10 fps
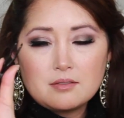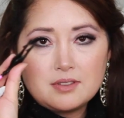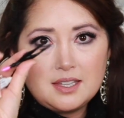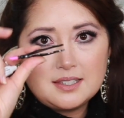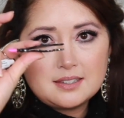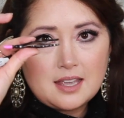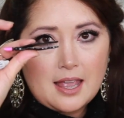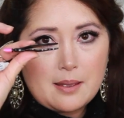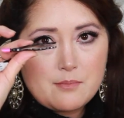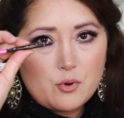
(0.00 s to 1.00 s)
These
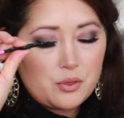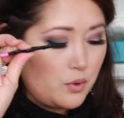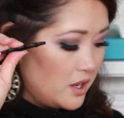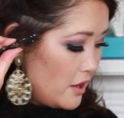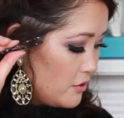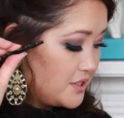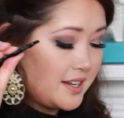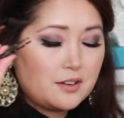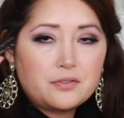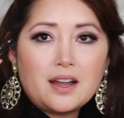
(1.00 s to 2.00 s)
came with another
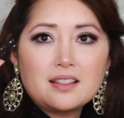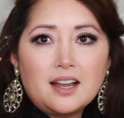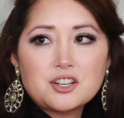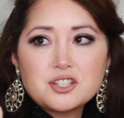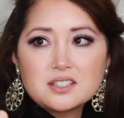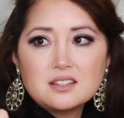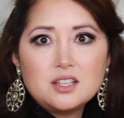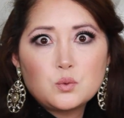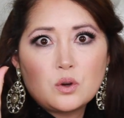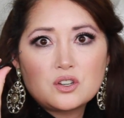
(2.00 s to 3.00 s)
set of eyelashes, and
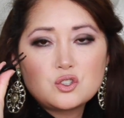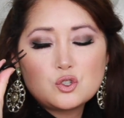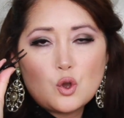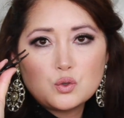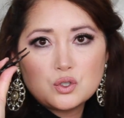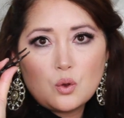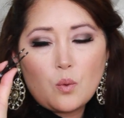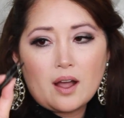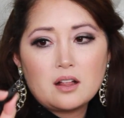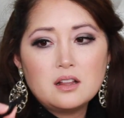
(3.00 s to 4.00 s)
these work so
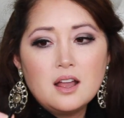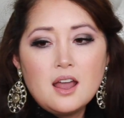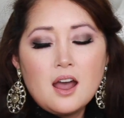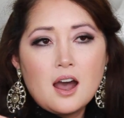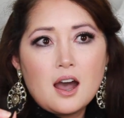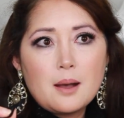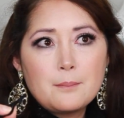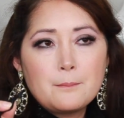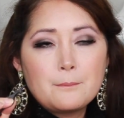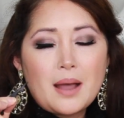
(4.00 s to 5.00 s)
well.
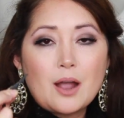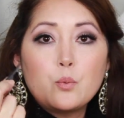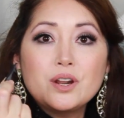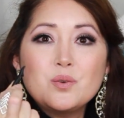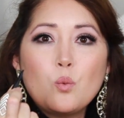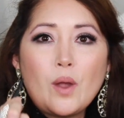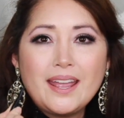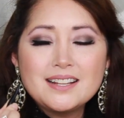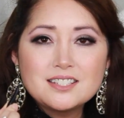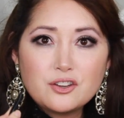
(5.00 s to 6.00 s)
I wouldn't
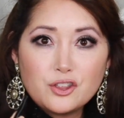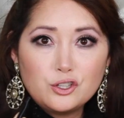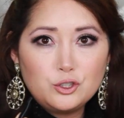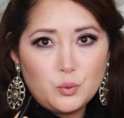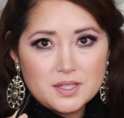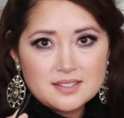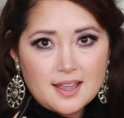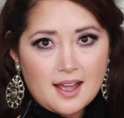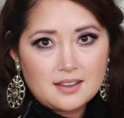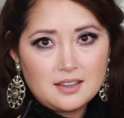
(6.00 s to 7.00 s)
wait until the glue was
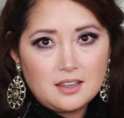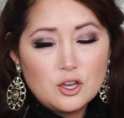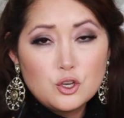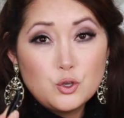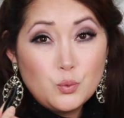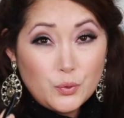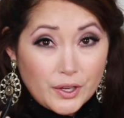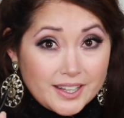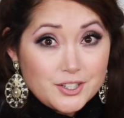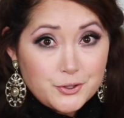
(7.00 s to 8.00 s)
tacky. You
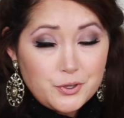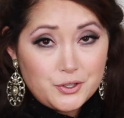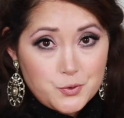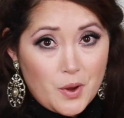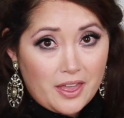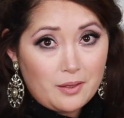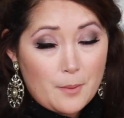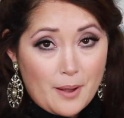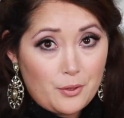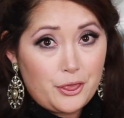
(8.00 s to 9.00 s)
really do need to wait
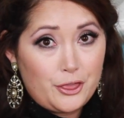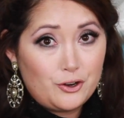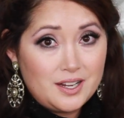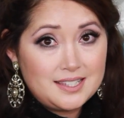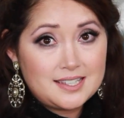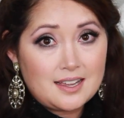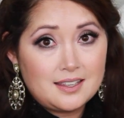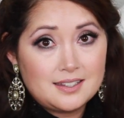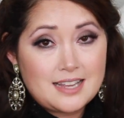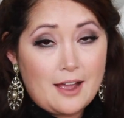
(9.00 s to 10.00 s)
about 30
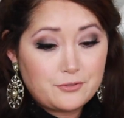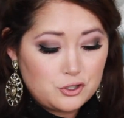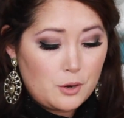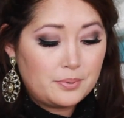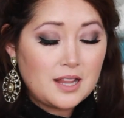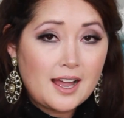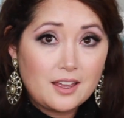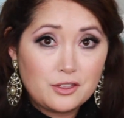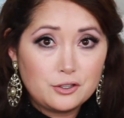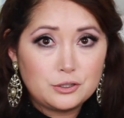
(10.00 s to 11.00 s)
seconds after
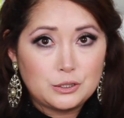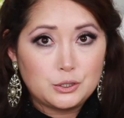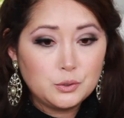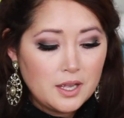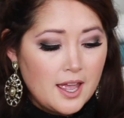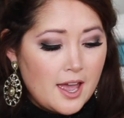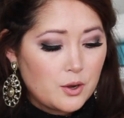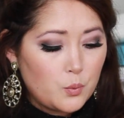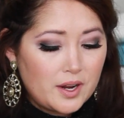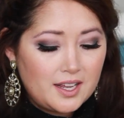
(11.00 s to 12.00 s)
applying the glue.
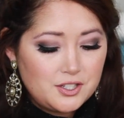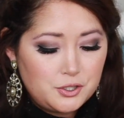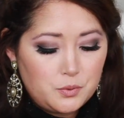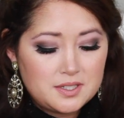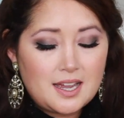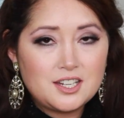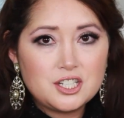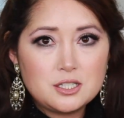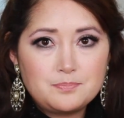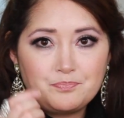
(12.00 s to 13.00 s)
And what I do is I
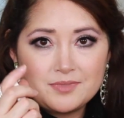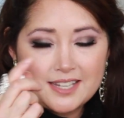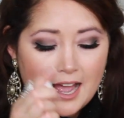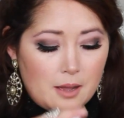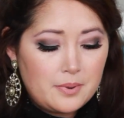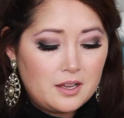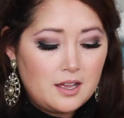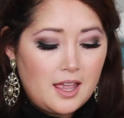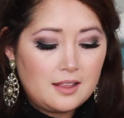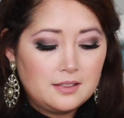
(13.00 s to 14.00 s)
just dab
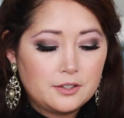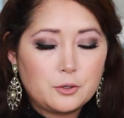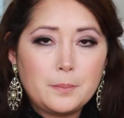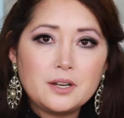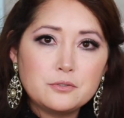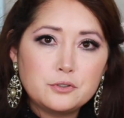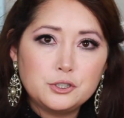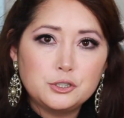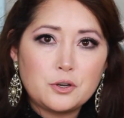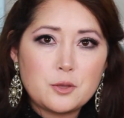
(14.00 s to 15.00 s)
a little bit of
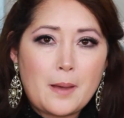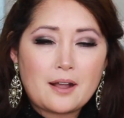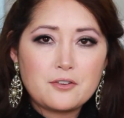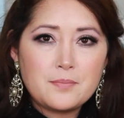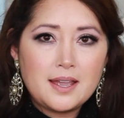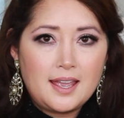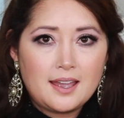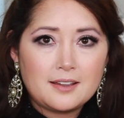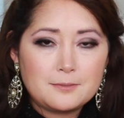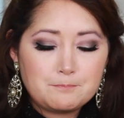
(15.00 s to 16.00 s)
glue on the back of my
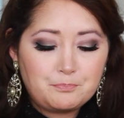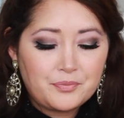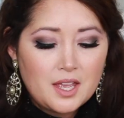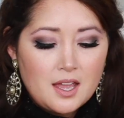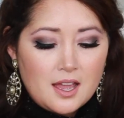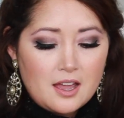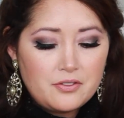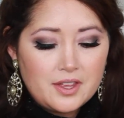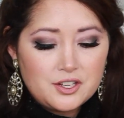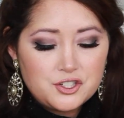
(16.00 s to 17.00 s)
hand,
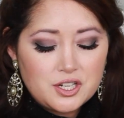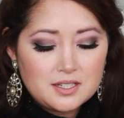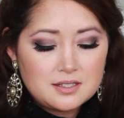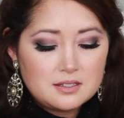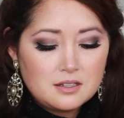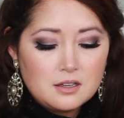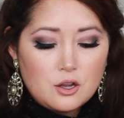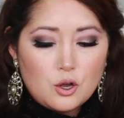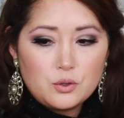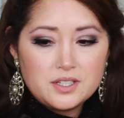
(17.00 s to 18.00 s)
and then just
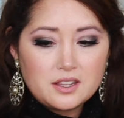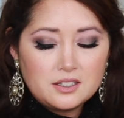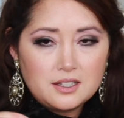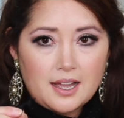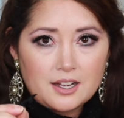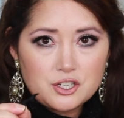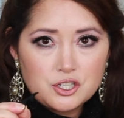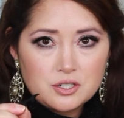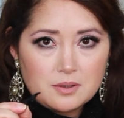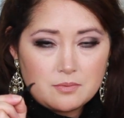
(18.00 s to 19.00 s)
holding the
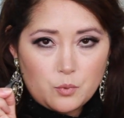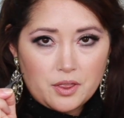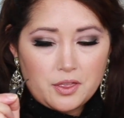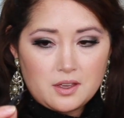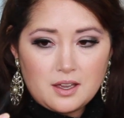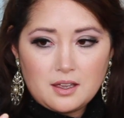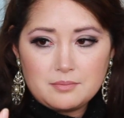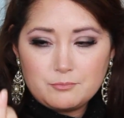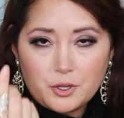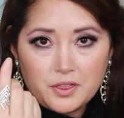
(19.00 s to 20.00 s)
lash with
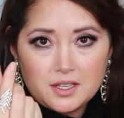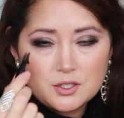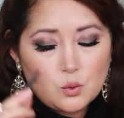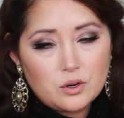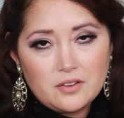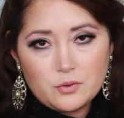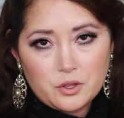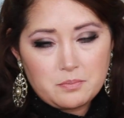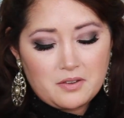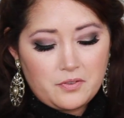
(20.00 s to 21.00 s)
this, or even
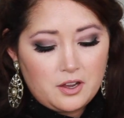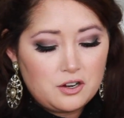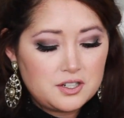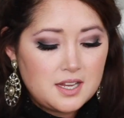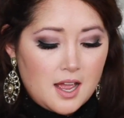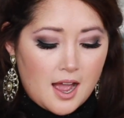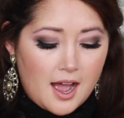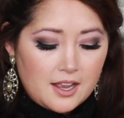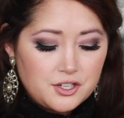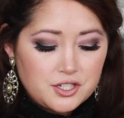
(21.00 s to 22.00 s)
with my fingers,
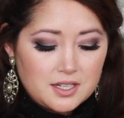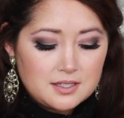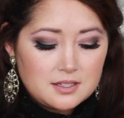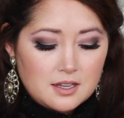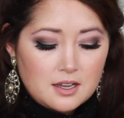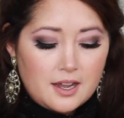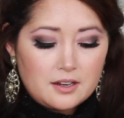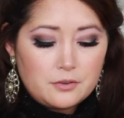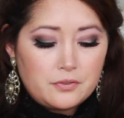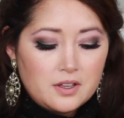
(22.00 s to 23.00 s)
I just
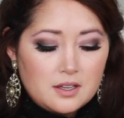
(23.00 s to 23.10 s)
kind of